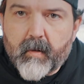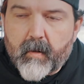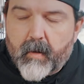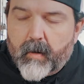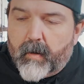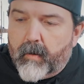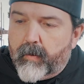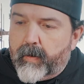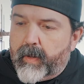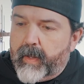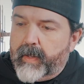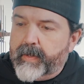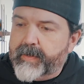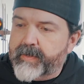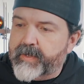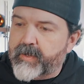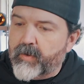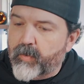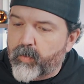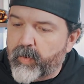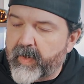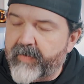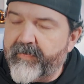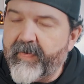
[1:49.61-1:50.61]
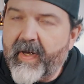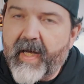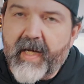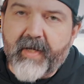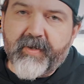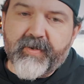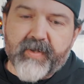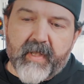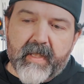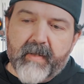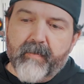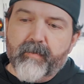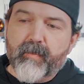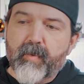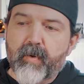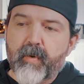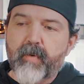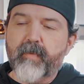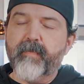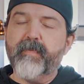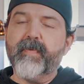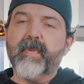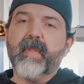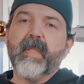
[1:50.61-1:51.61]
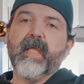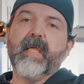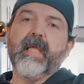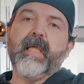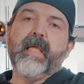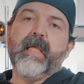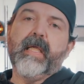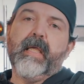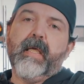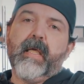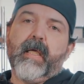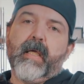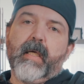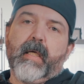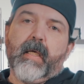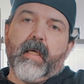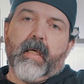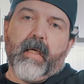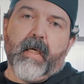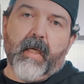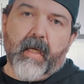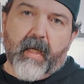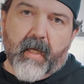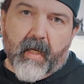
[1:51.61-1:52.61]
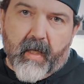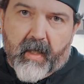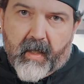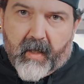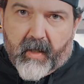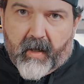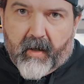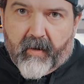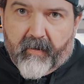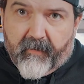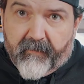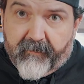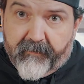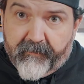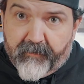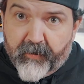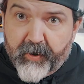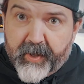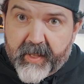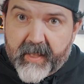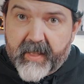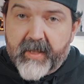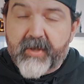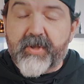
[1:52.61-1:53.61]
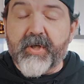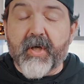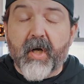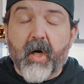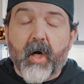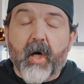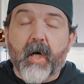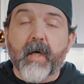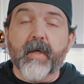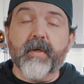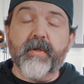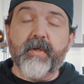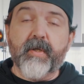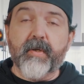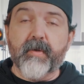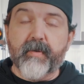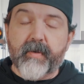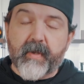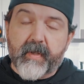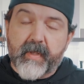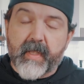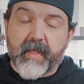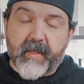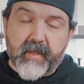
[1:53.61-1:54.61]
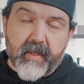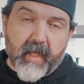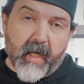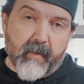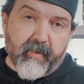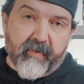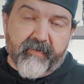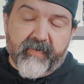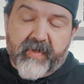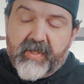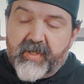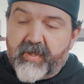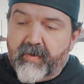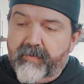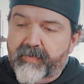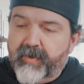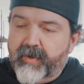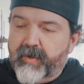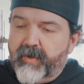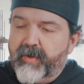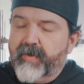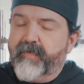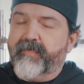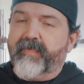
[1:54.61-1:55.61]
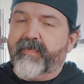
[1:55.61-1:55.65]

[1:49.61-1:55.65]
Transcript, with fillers: Okay, so we've actually moved the footage onto the desktop of each computer,